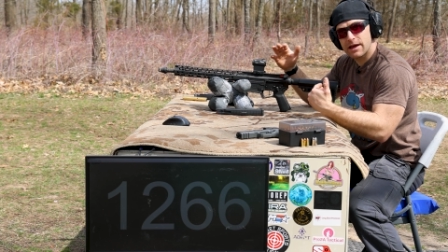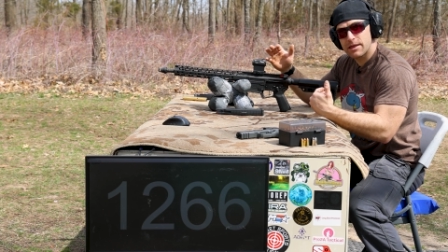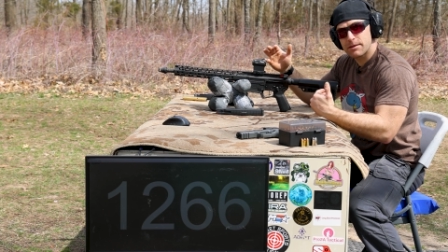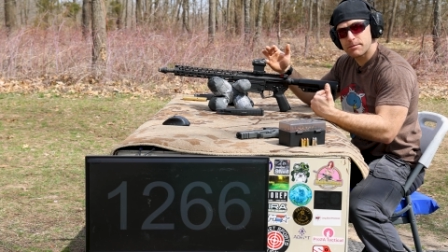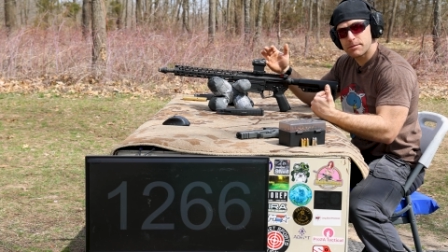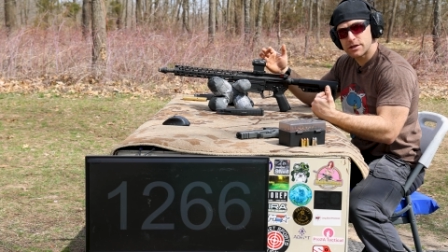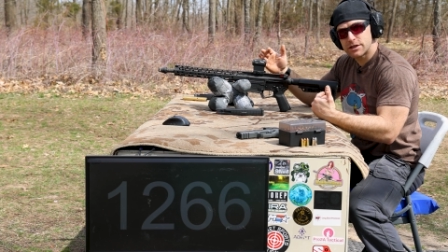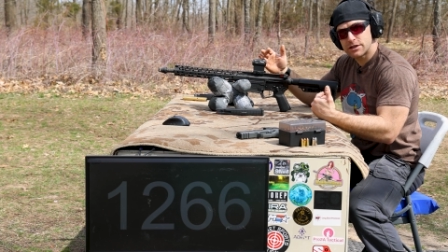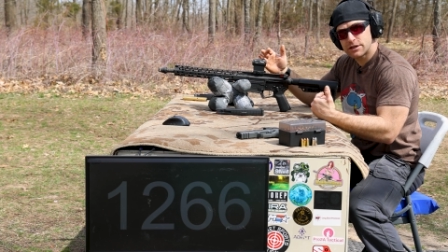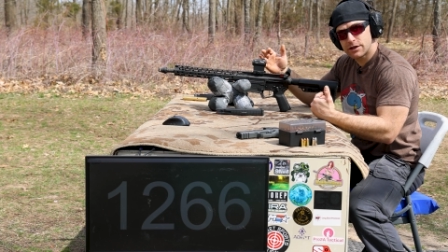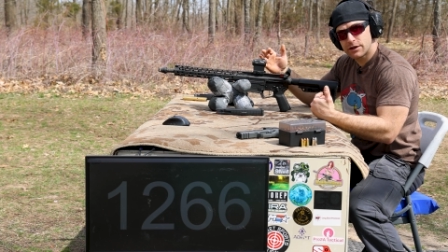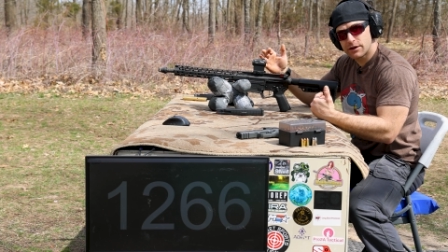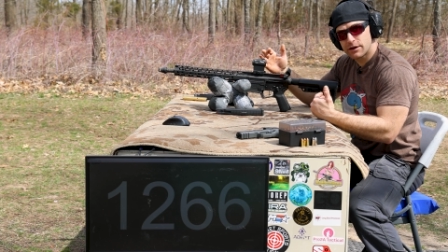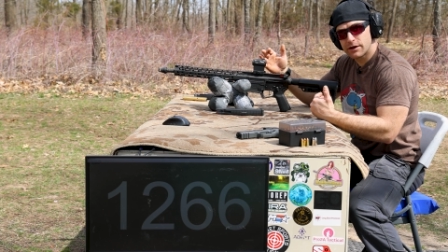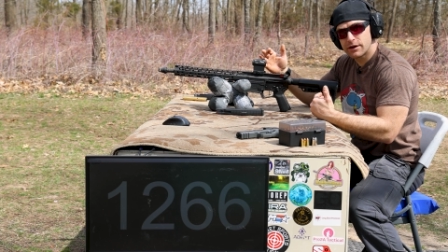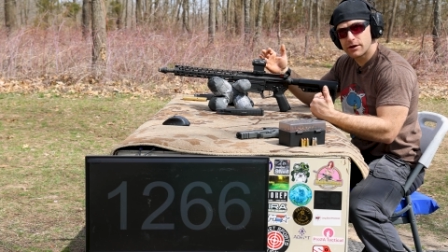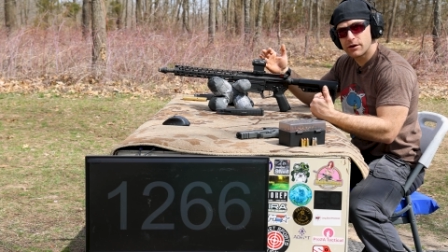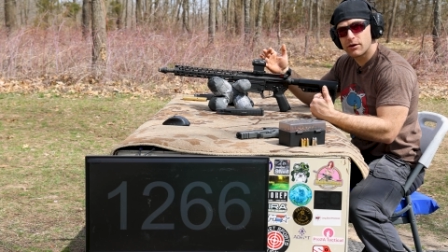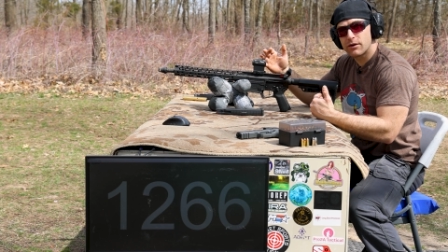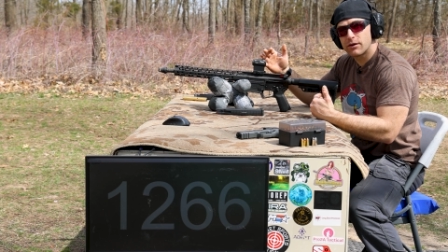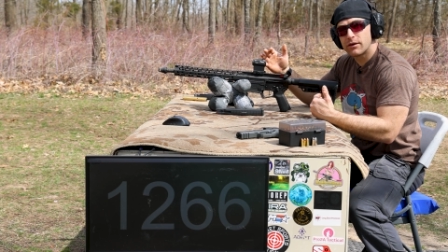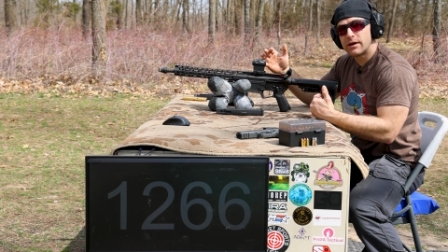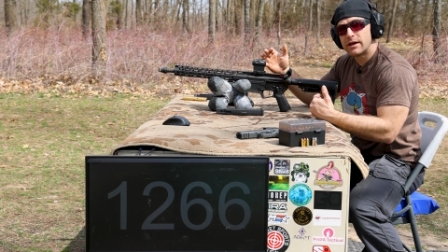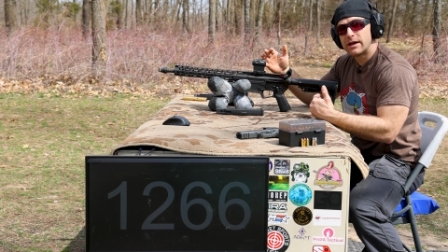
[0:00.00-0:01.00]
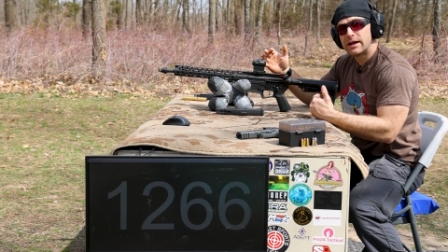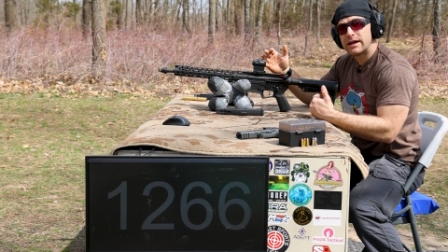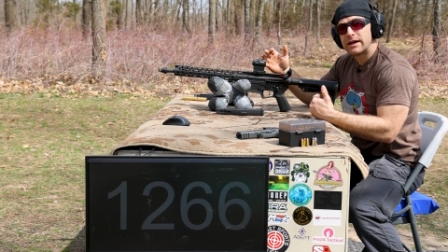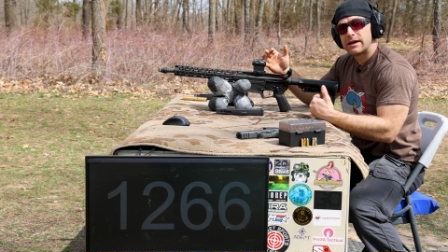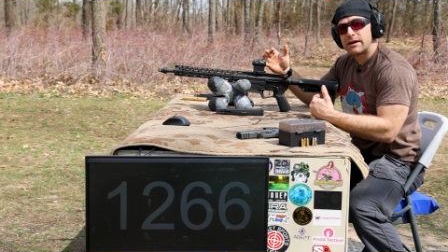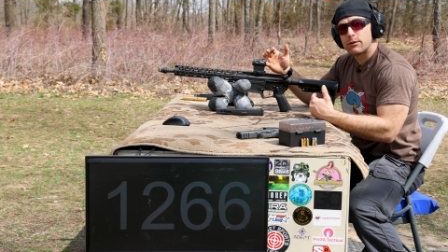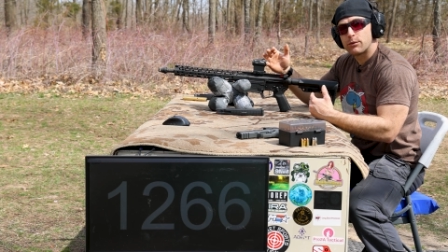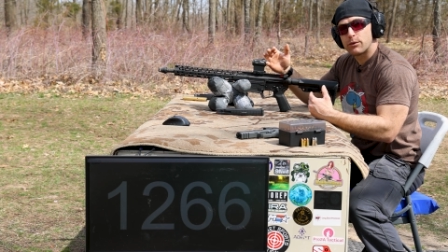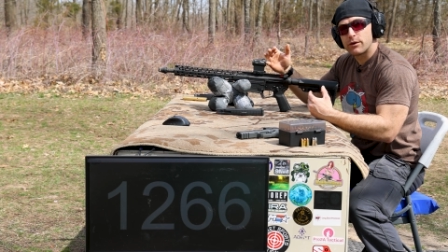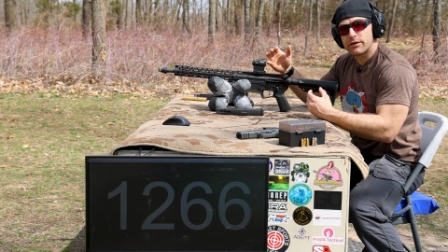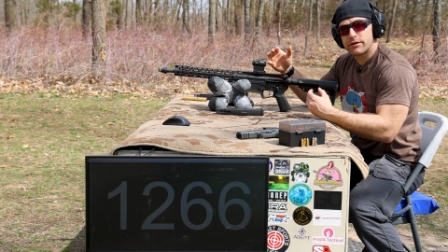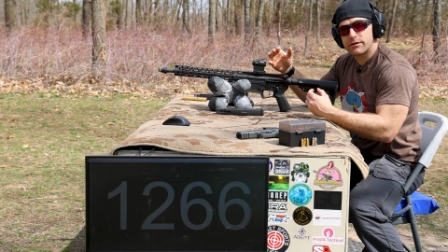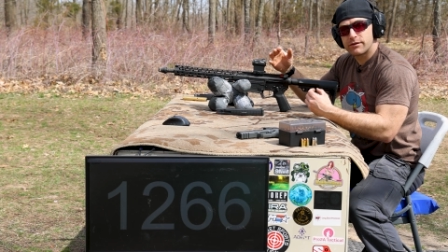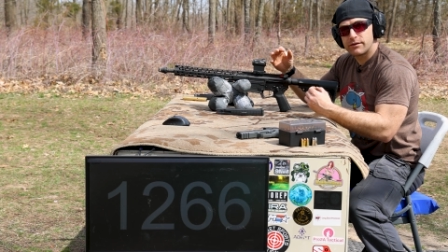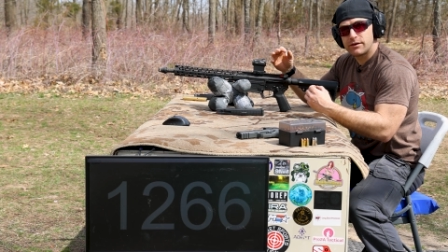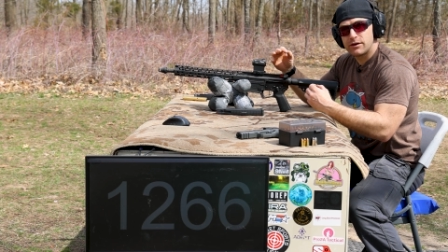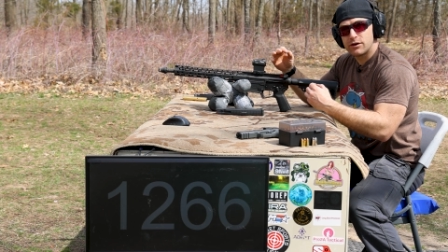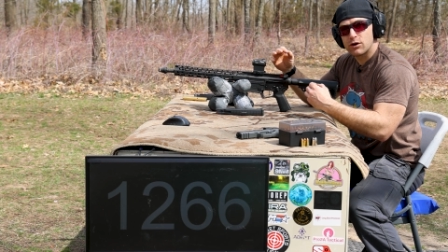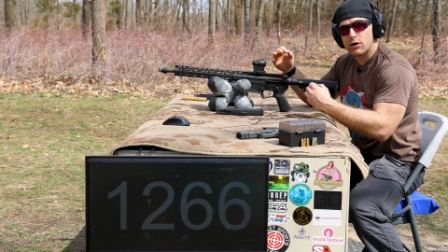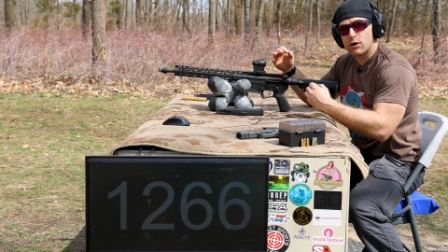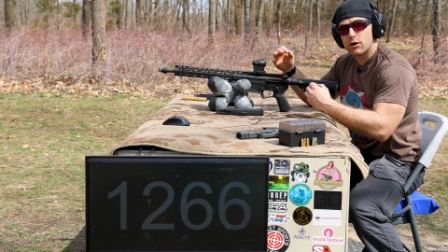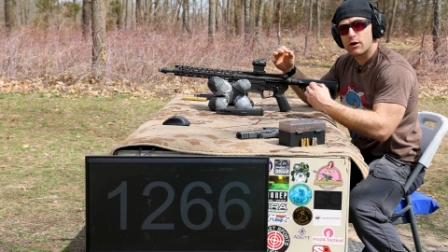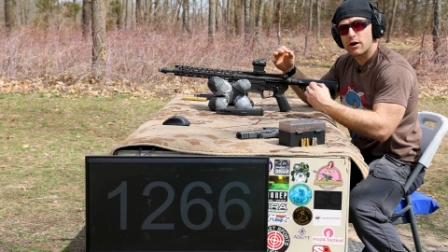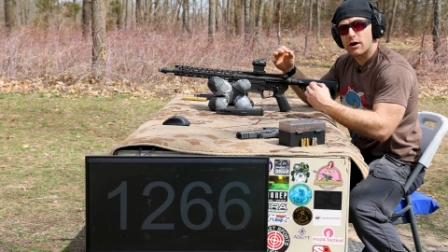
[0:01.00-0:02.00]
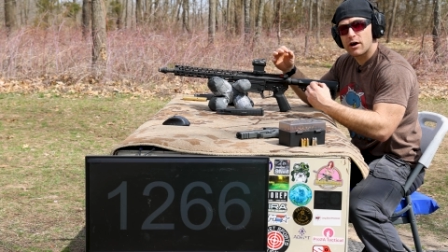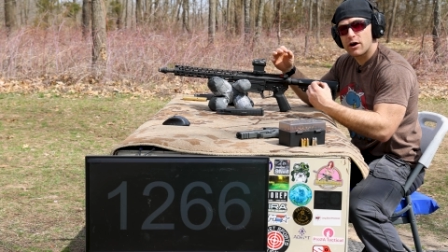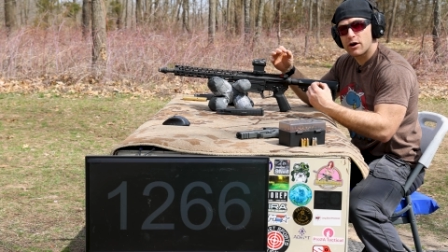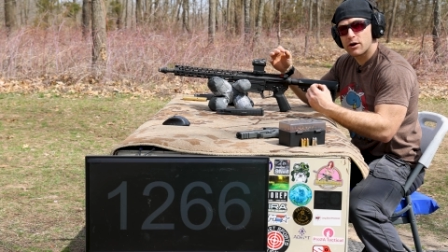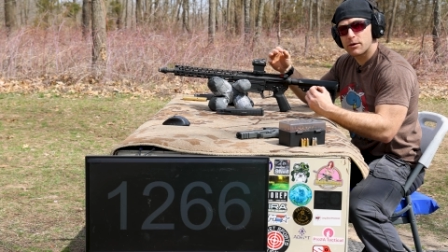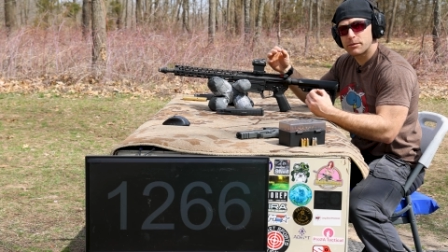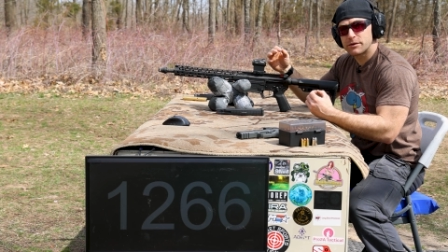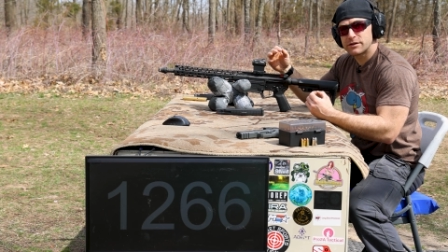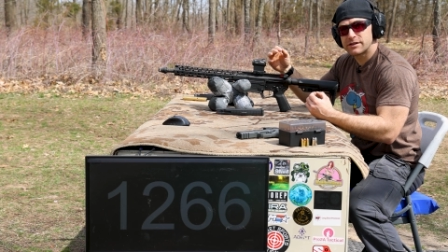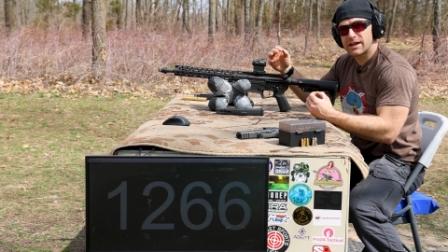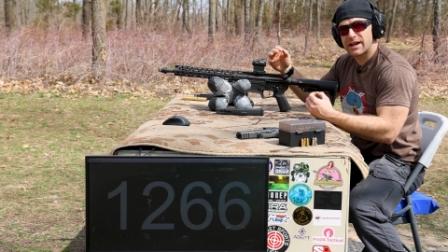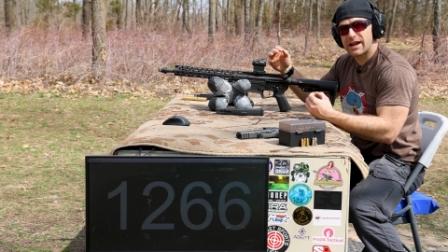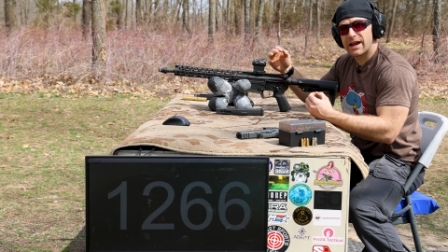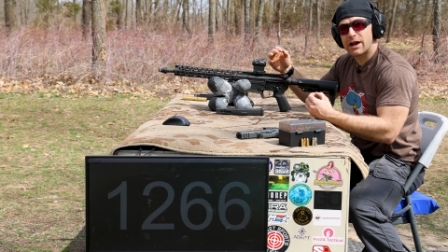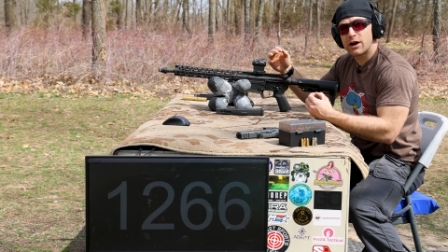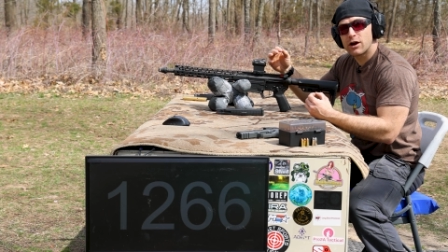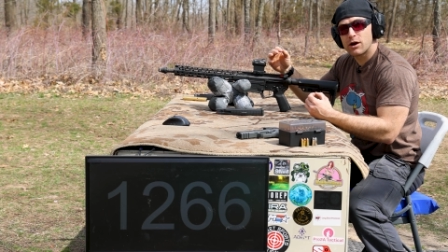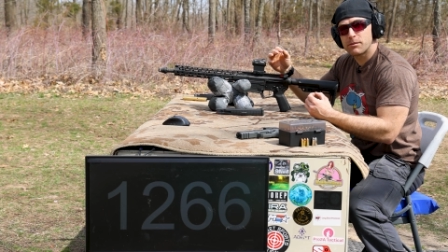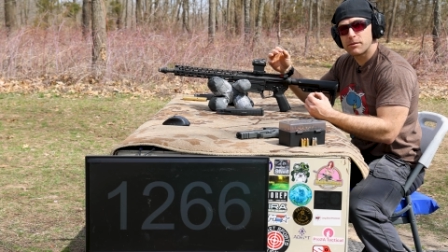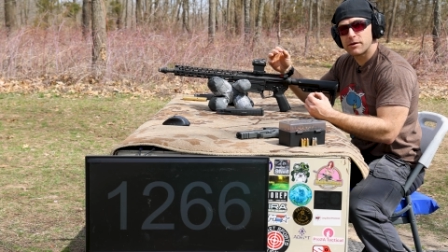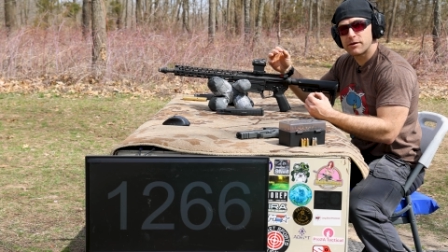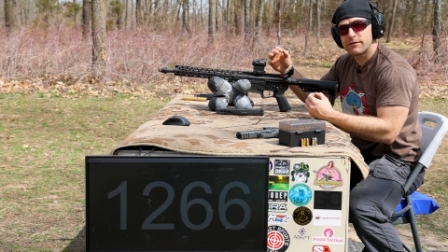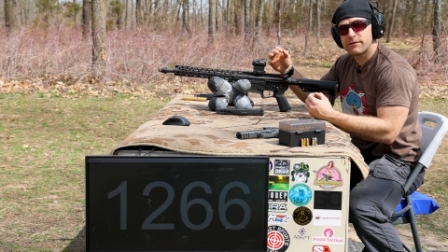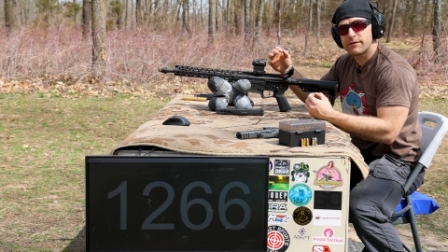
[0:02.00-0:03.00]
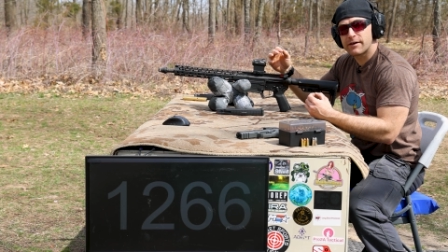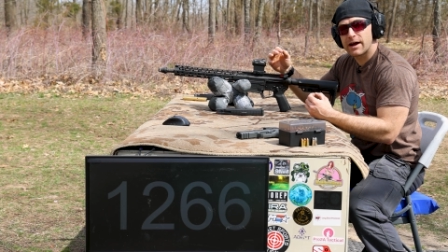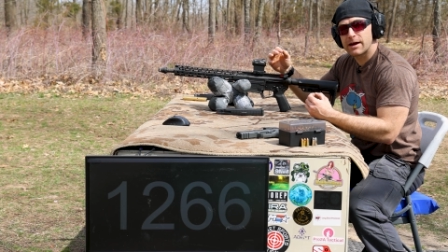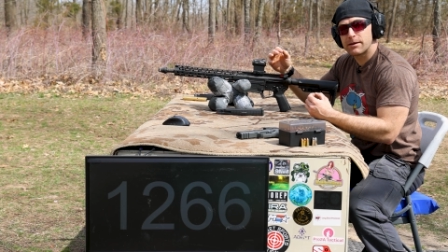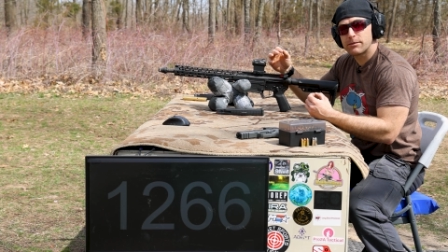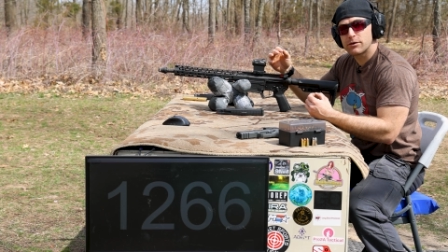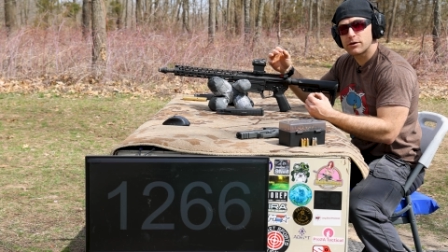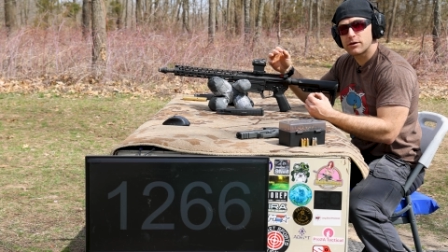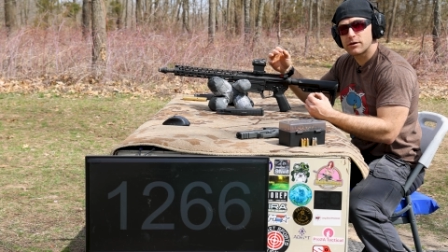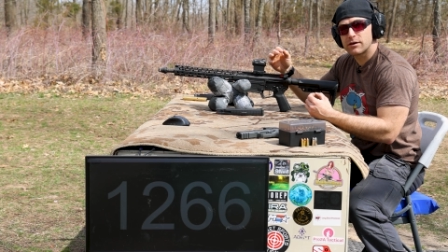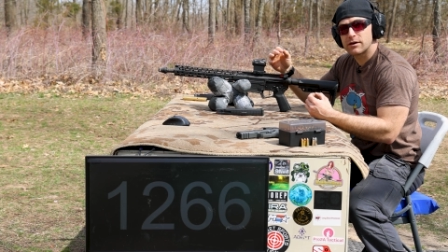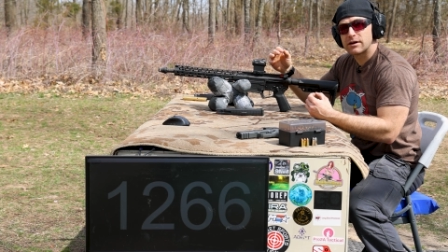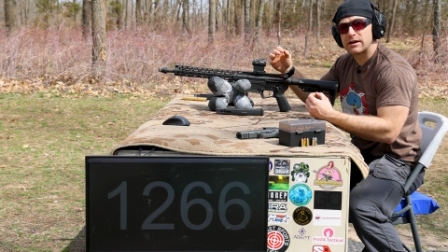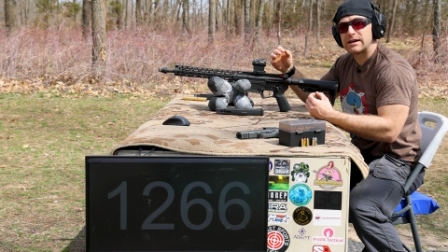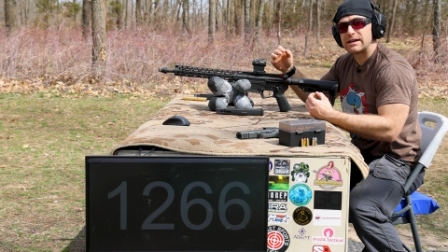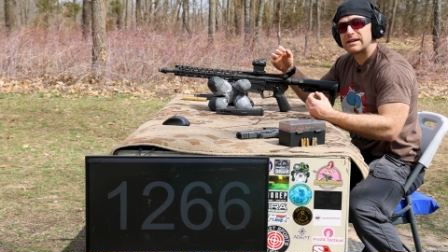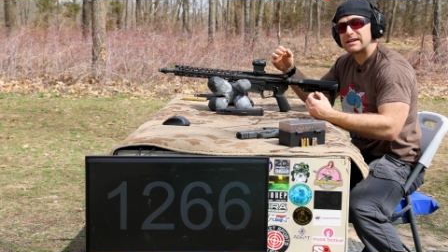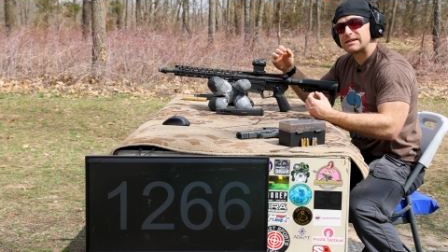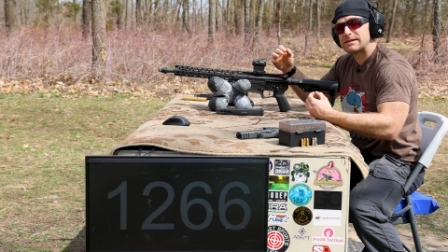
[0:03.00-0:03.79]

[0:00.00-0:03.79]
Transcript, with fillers: on the material, with, you know, one hundred percent aramid fiber